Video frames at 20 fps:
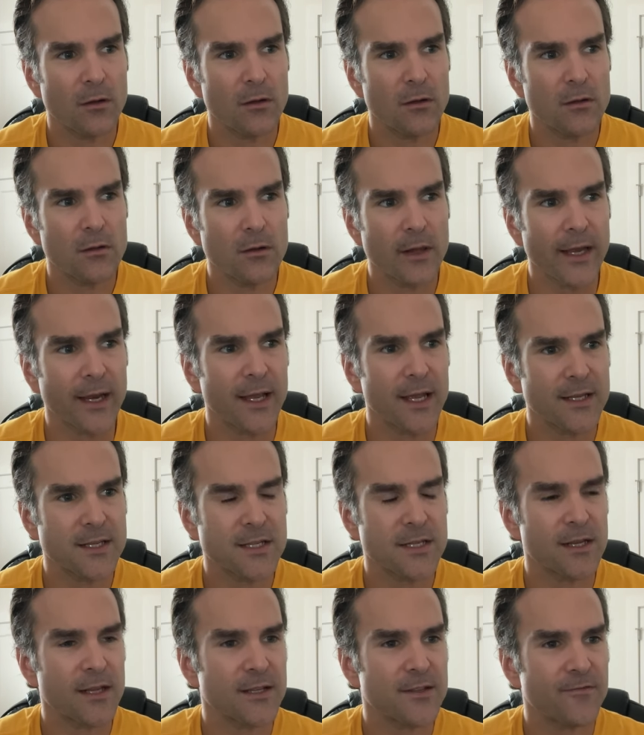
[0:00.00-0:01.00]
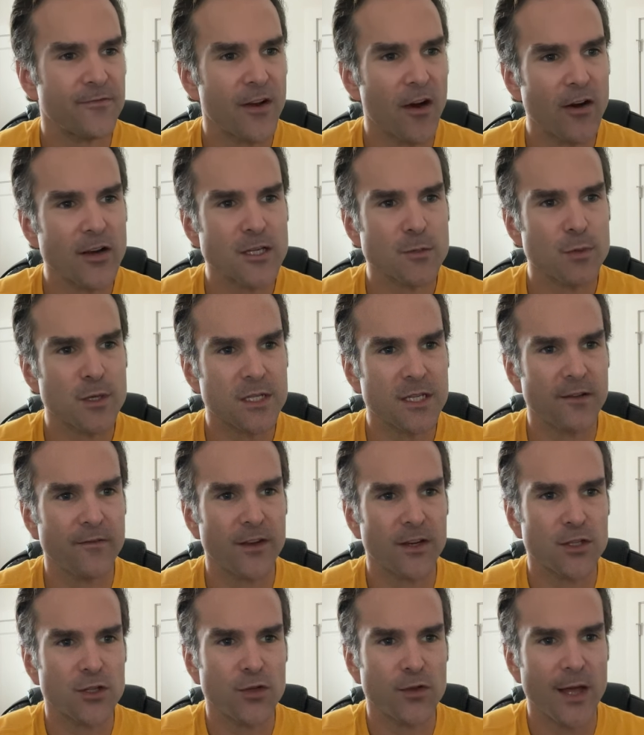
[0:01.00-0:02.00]
like, it's very
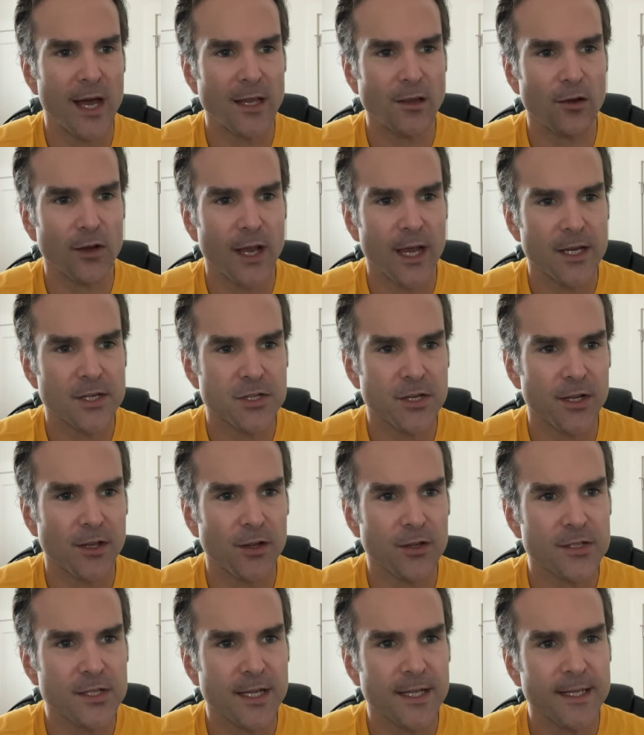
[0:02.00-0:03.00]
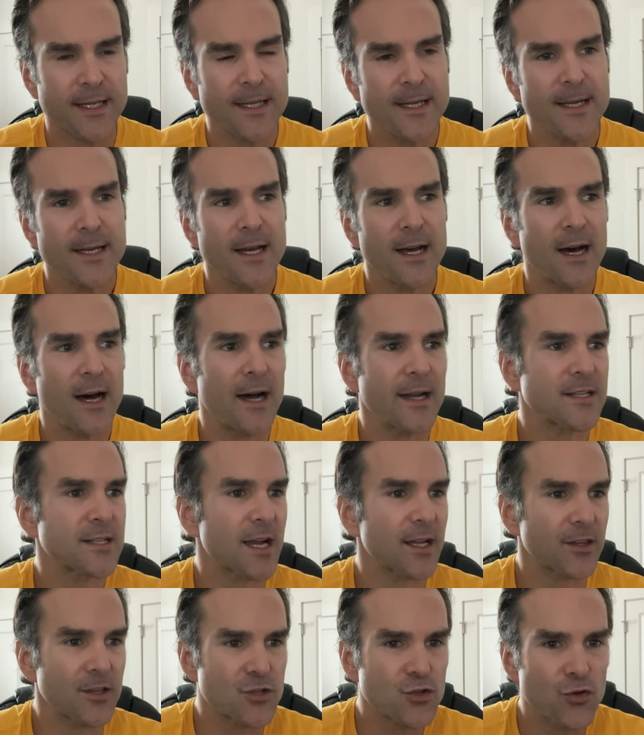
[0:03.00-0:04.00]
specific to that location, it looks like. It's
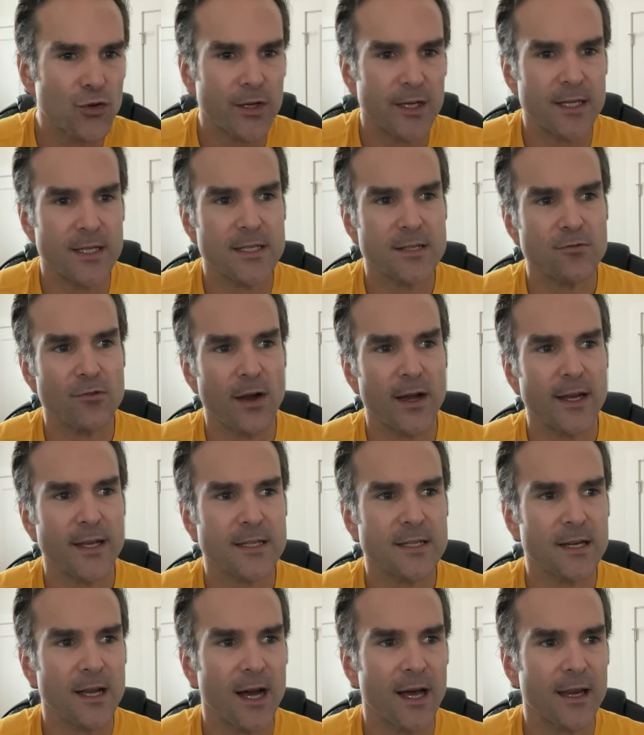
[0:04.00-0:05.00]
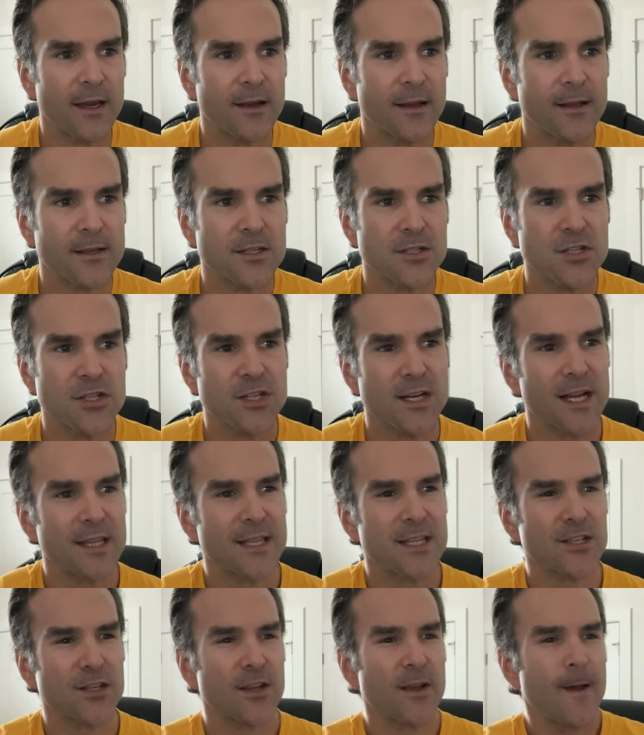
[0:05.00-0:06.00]
got the trees, right? It's just got
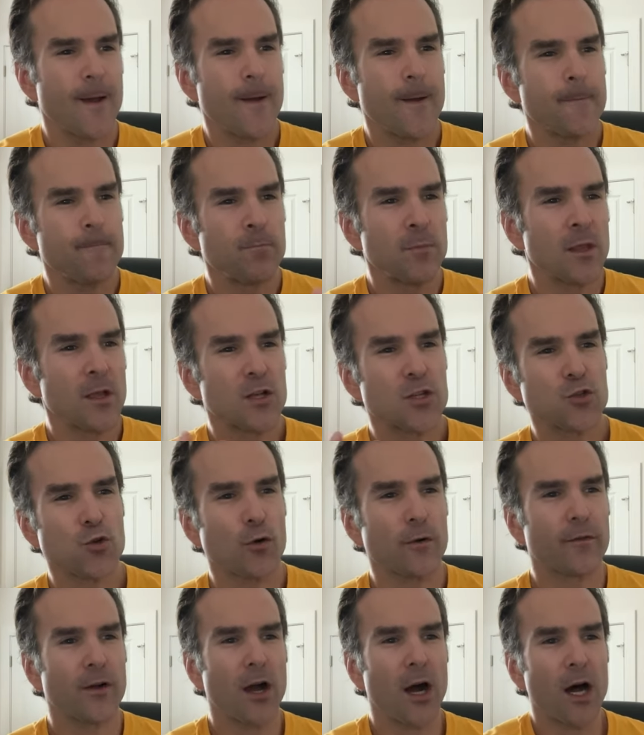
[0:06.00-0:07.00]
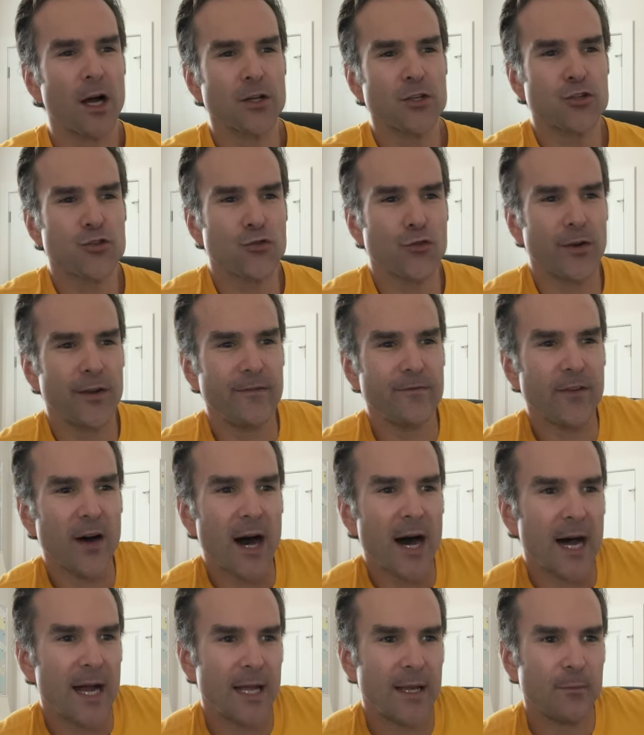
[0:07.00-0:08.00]
this sort of country
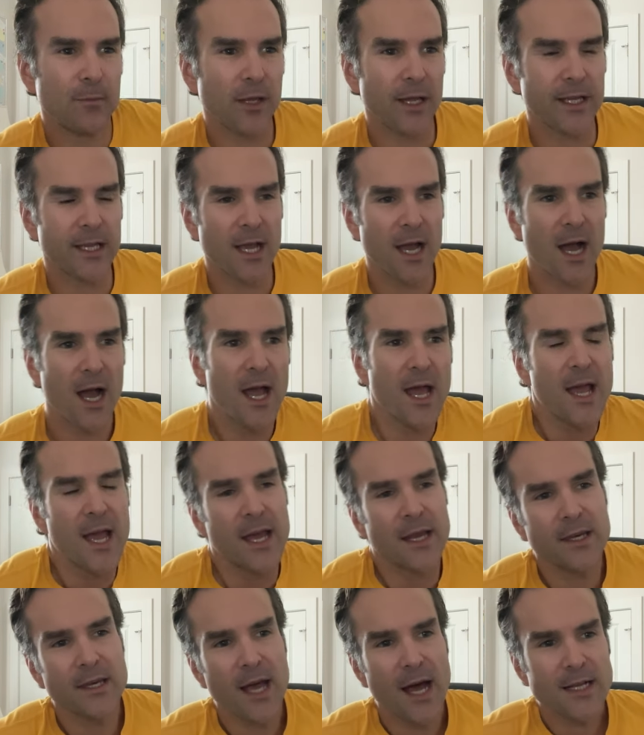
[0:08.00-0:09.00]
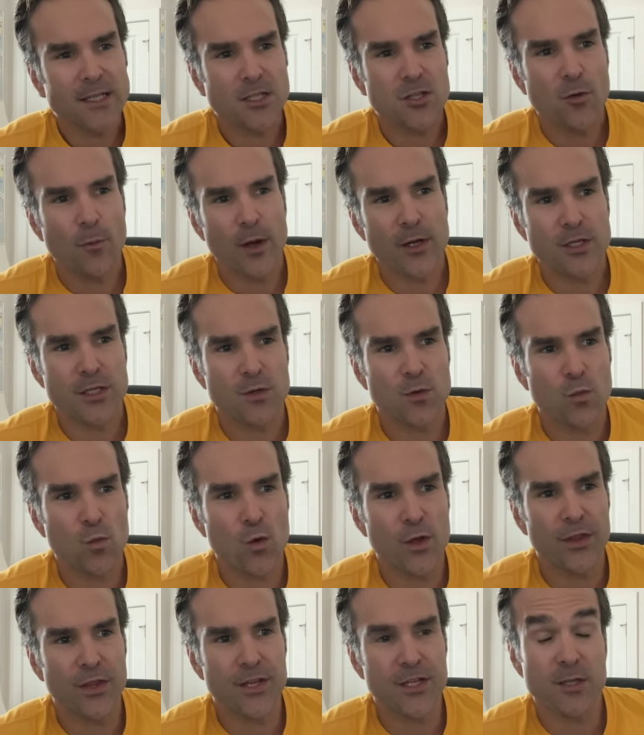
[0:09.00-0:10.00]
vibe. Like, not so much
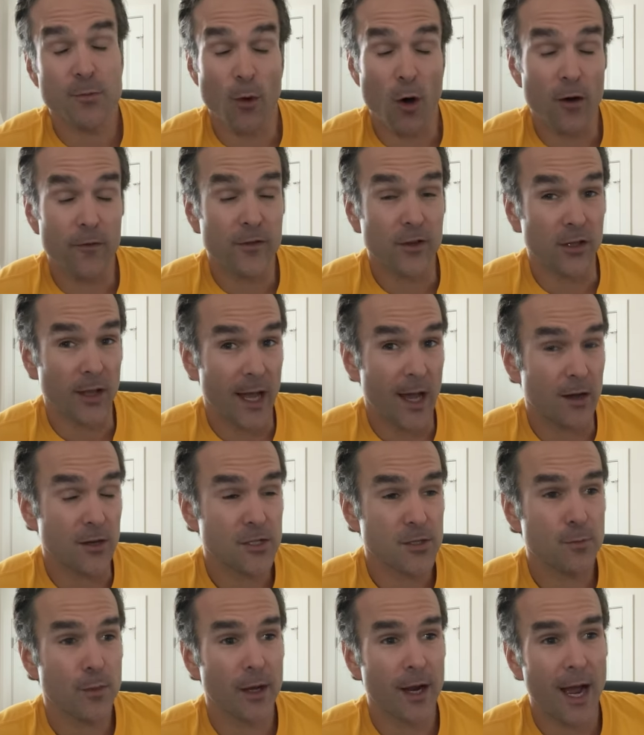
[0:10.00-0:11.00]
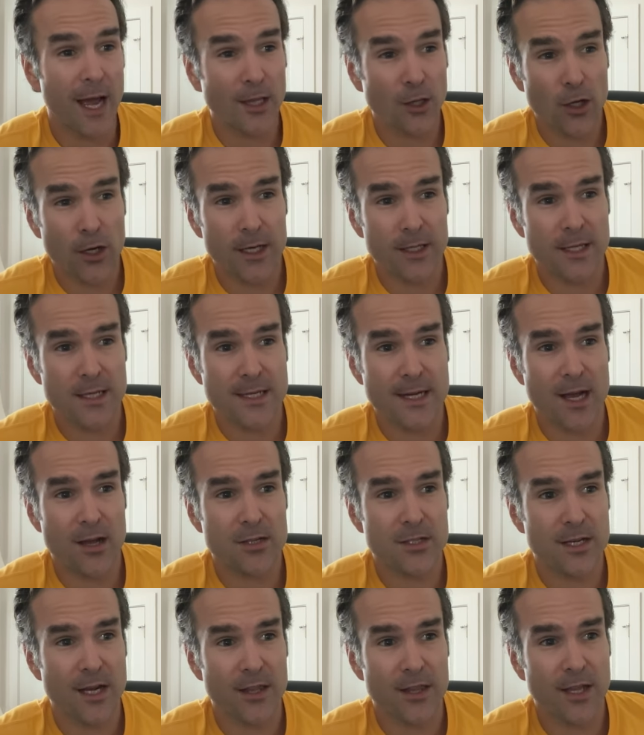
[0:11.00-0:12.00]
with the Smallville house, but I look at this
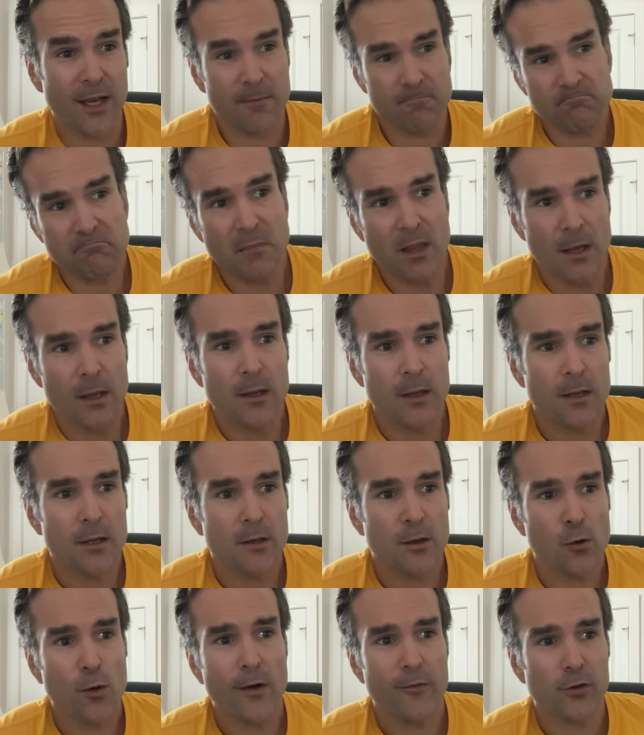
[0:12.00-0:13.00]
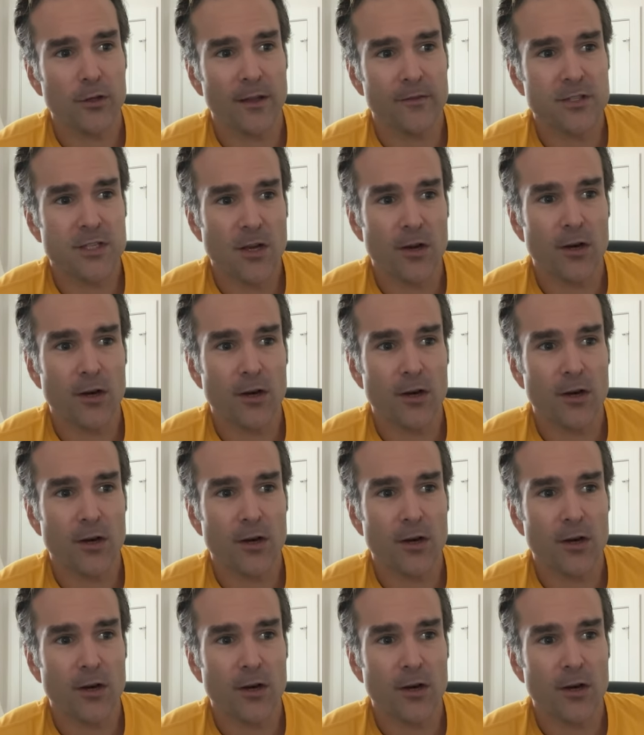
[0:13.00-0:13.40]
house and I think, whoever lives there